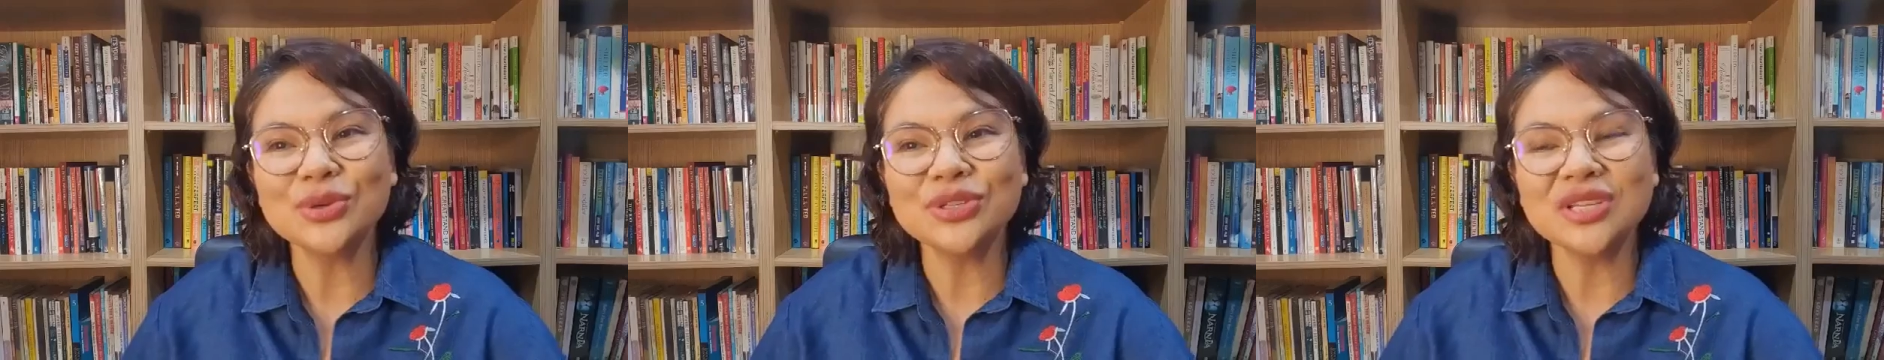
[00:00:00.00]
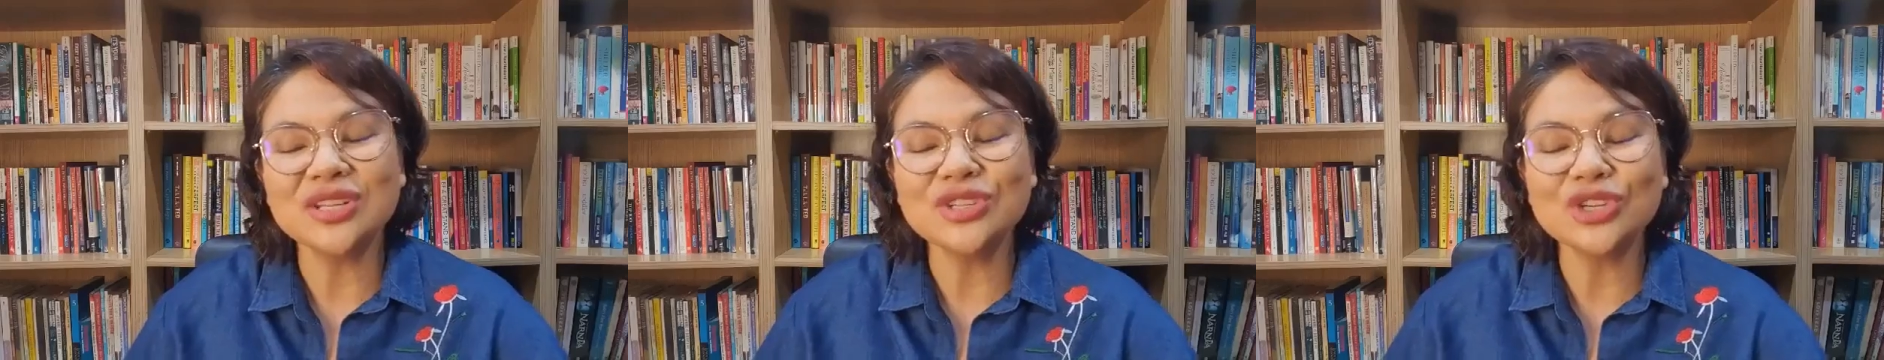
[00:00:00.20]

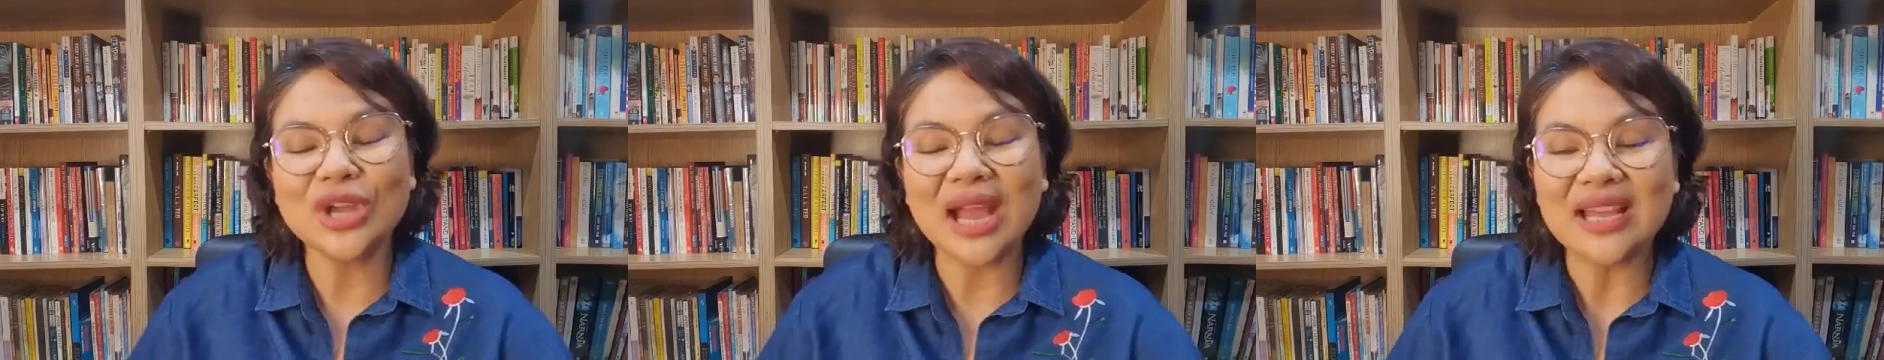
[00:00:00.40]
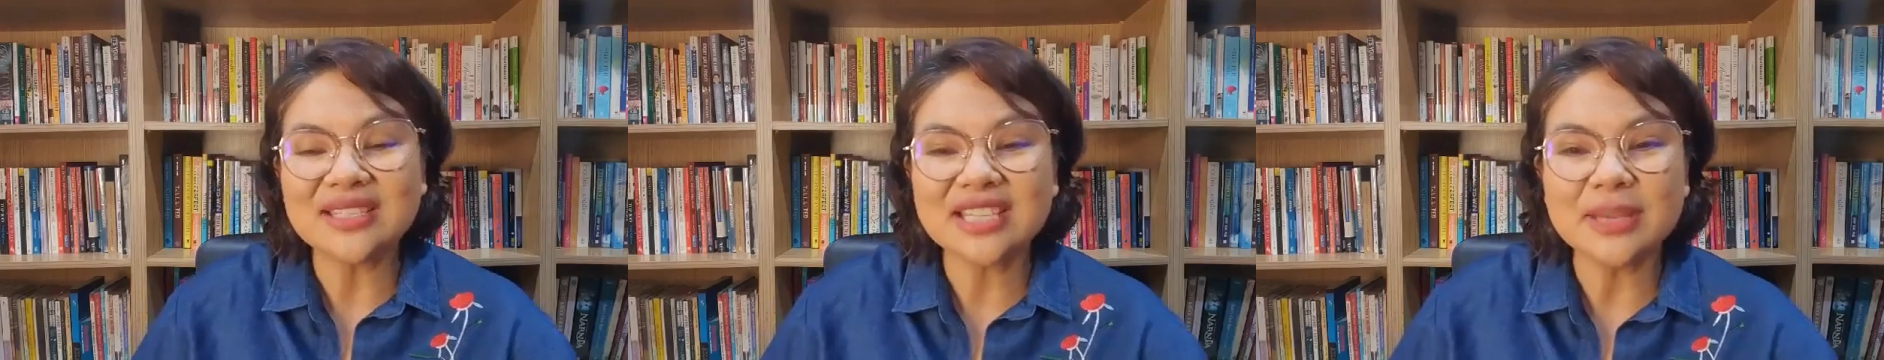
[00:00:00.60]
so
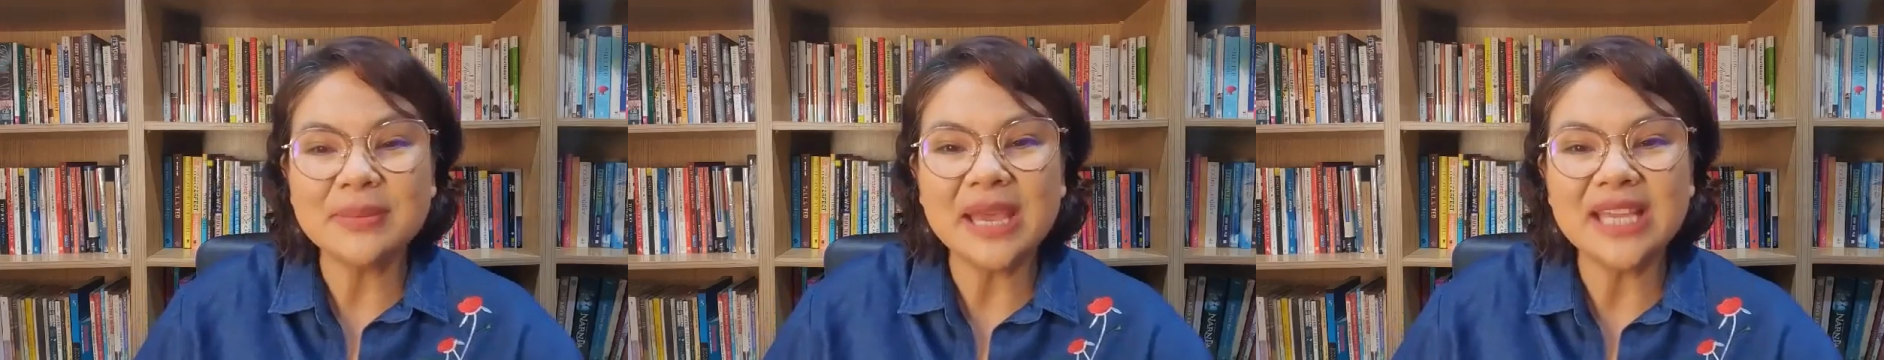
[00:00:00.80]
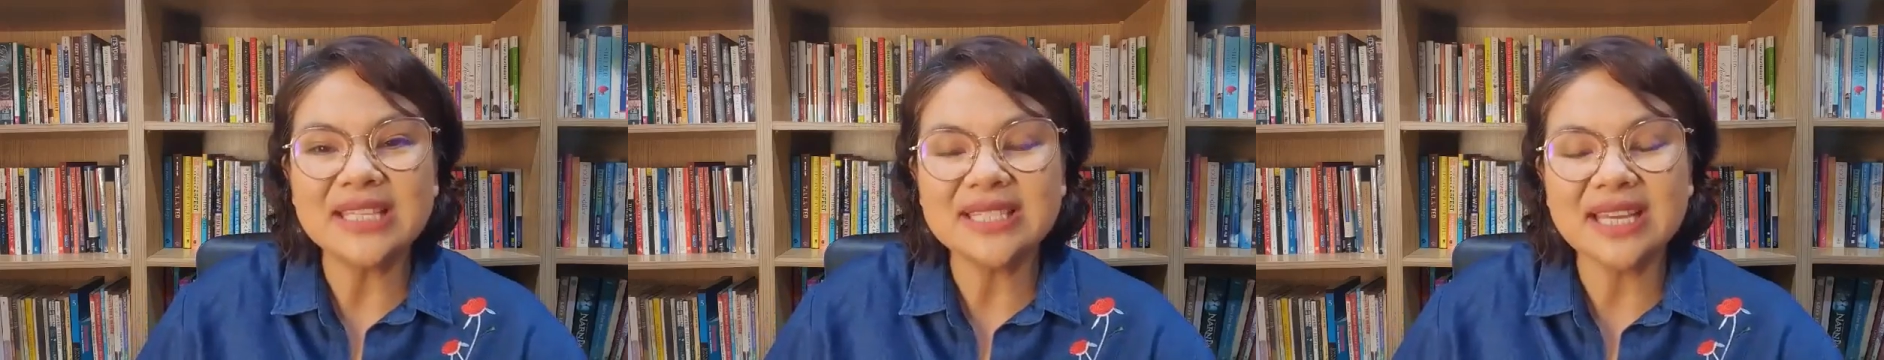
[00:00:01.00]
since you're
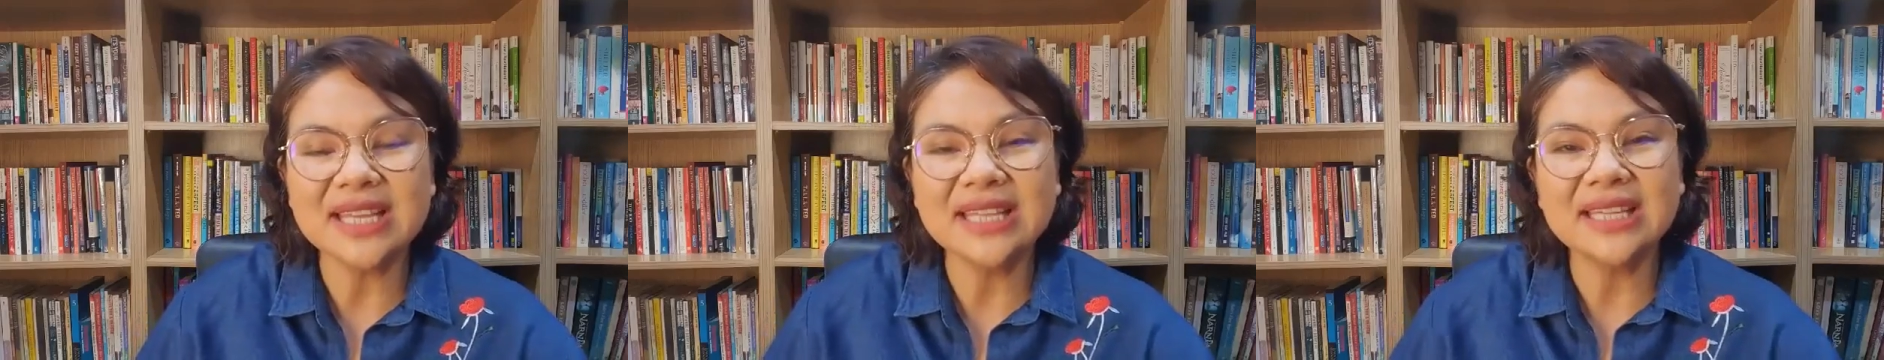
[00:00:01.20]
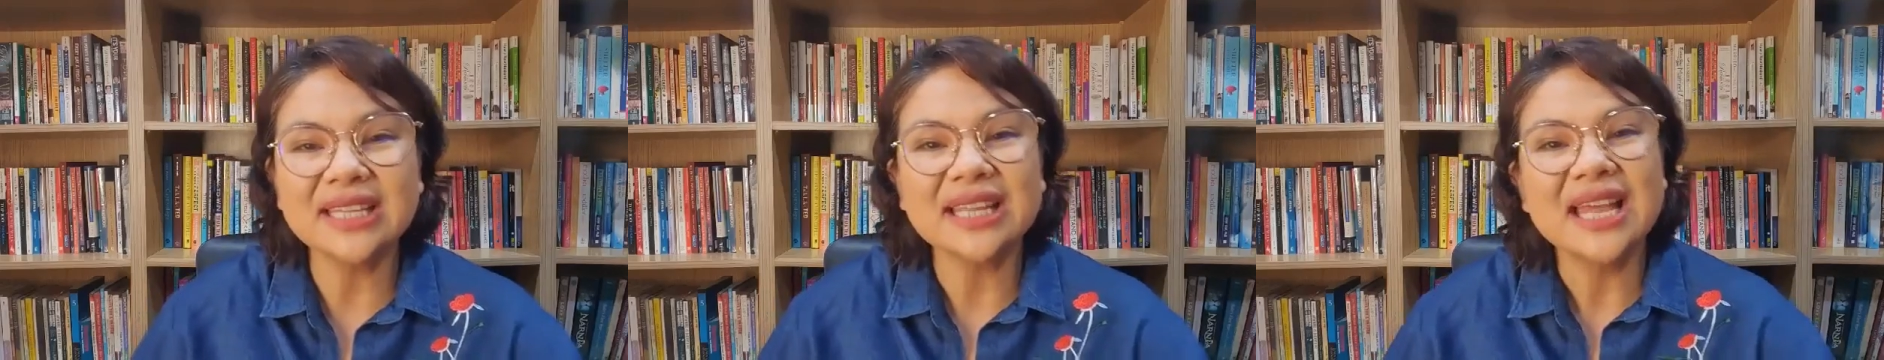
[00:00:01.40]
asking me, I
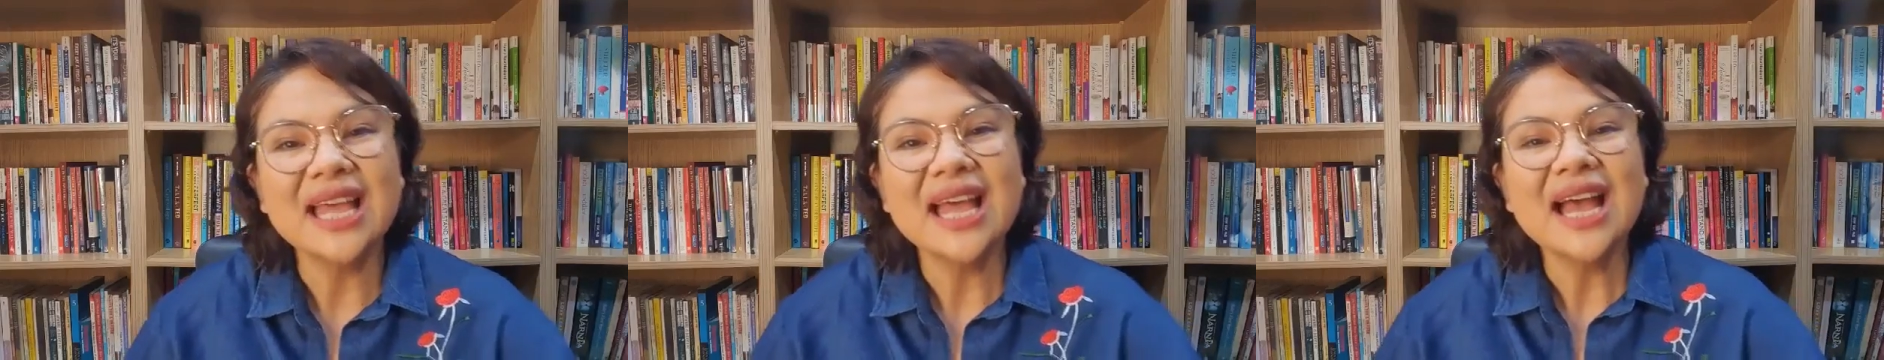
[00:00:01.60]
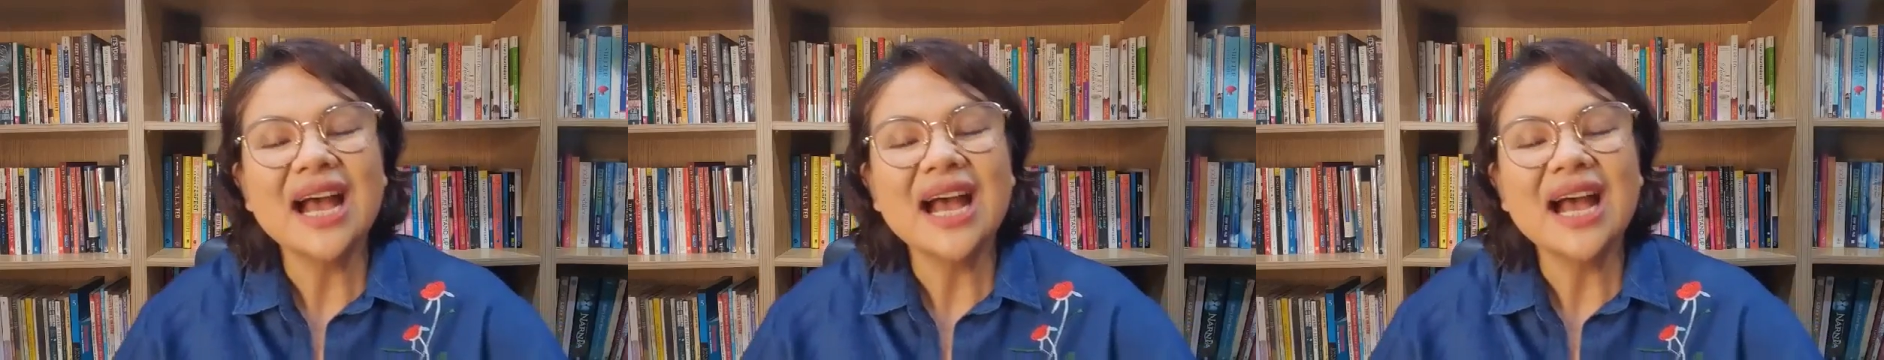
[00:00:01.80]
said that